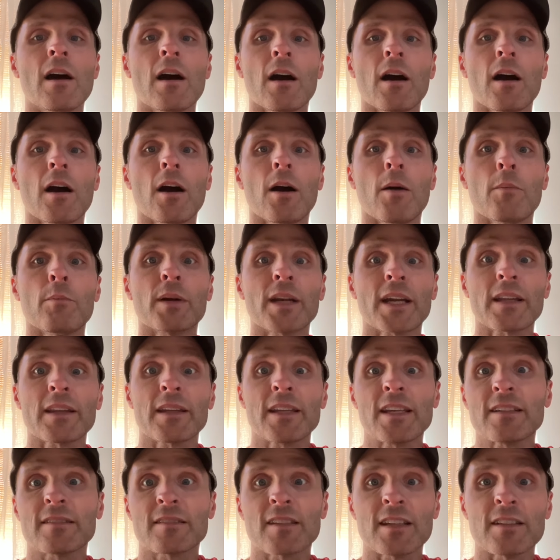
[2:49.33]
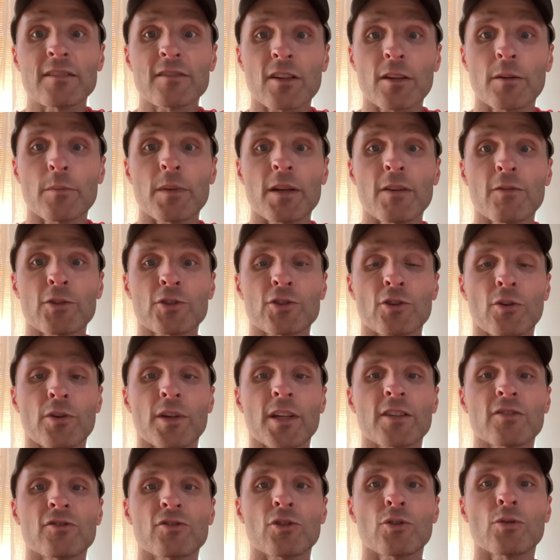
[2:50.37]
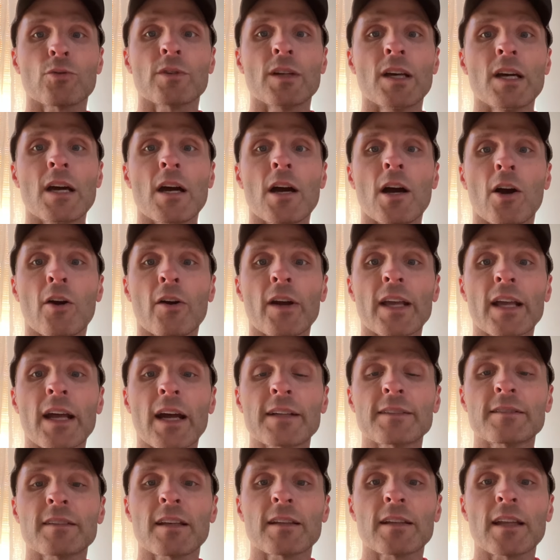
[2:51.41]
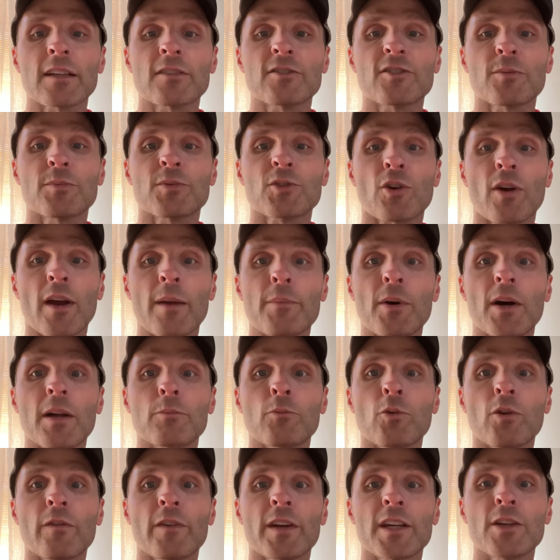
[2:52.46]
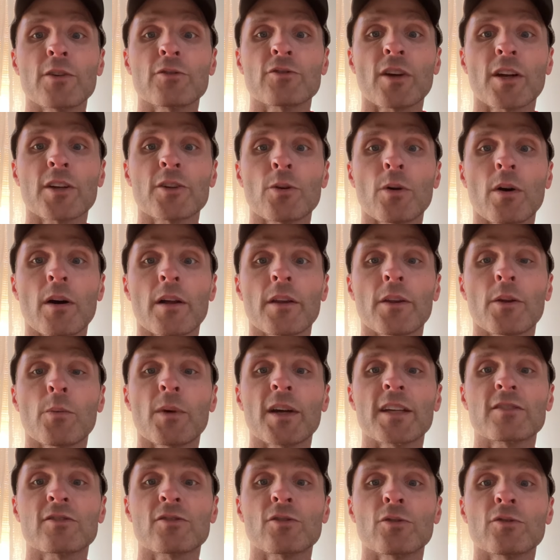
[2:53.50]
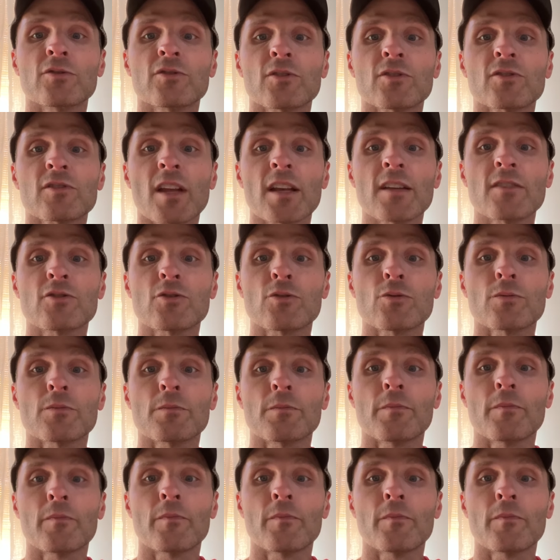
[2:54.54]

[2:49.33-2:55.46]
But at least he's going to be returning soon. All right, guys, hit that subscribe button. More videos on the way soon, so stay tuned.